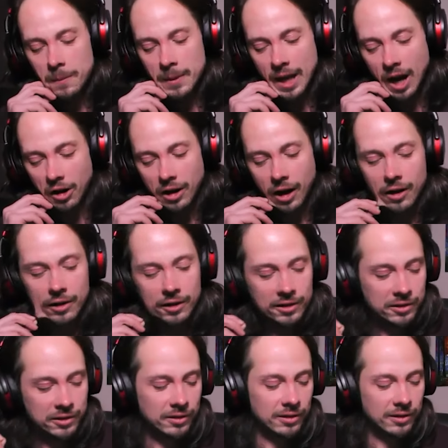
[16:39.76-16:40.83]
Are
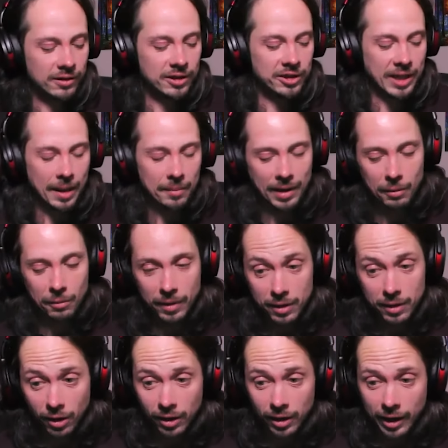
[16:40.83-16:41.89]
you the same then with
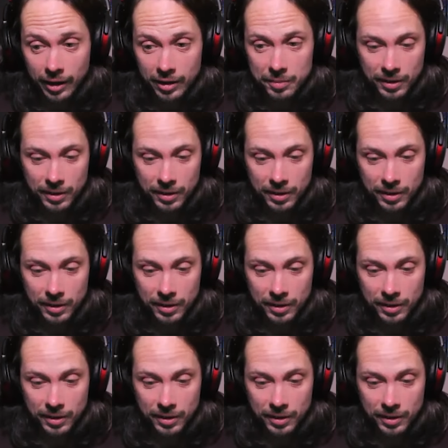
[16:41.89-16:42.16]
your lyrics?